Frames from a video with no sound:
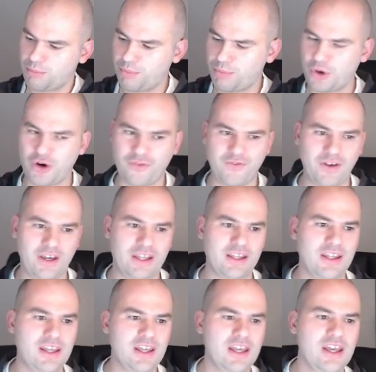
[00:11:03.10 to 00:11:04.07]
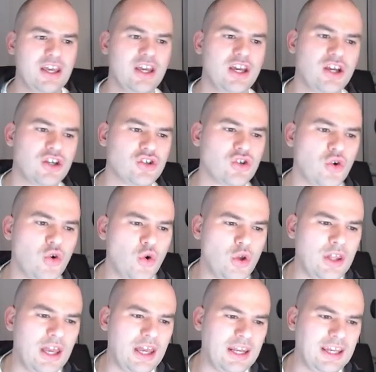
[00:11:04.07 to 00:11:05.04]
Perfect. So
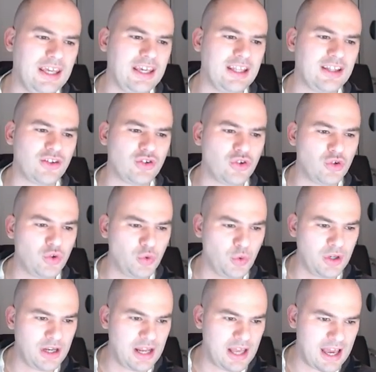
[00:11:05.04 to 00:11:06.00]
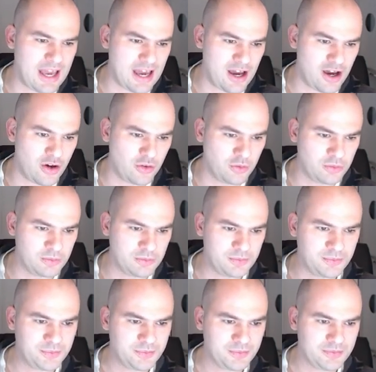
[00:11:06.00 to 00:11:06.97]
all I need to do now
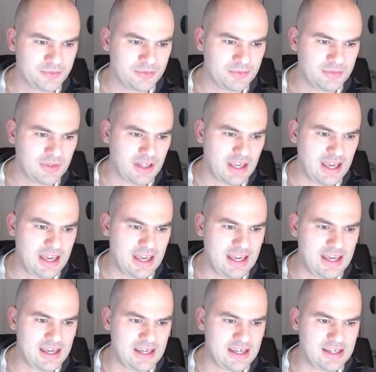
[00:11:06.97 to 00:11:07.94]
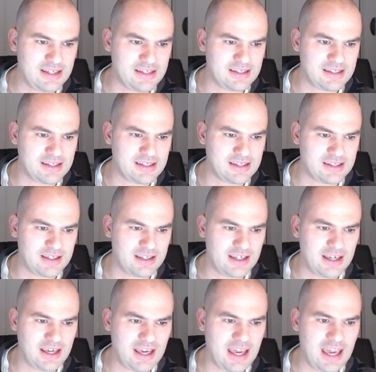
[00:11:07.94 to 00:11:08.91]
is,
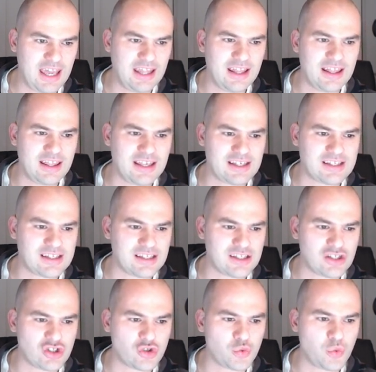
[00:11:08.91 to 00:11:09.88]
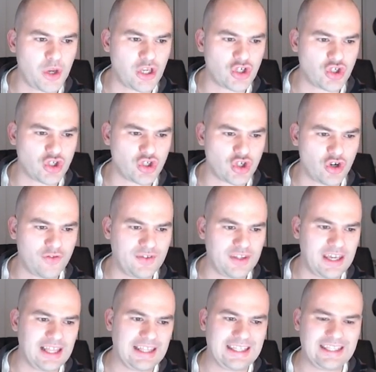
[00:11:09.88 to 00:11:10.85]
in this switch of
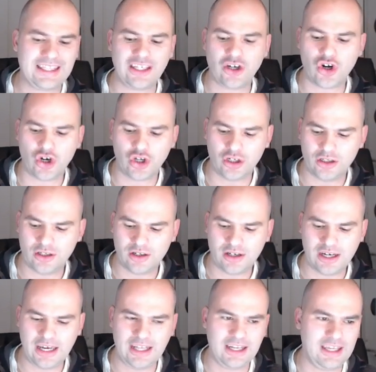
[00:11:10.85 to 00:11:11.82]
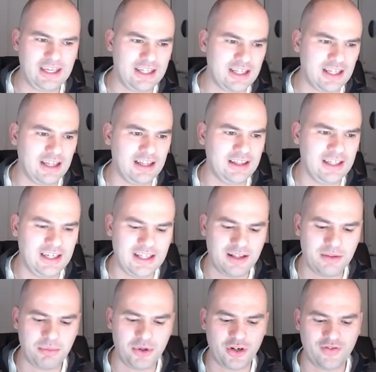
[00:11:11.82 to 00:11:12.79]
the LED on, I need a
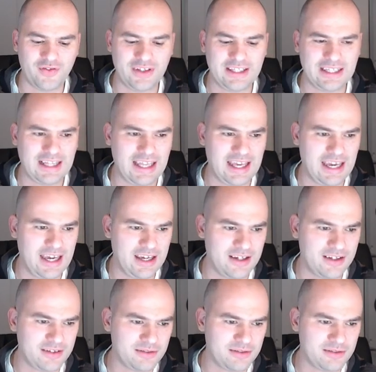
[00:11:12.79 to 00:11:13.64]
little bit of a delay.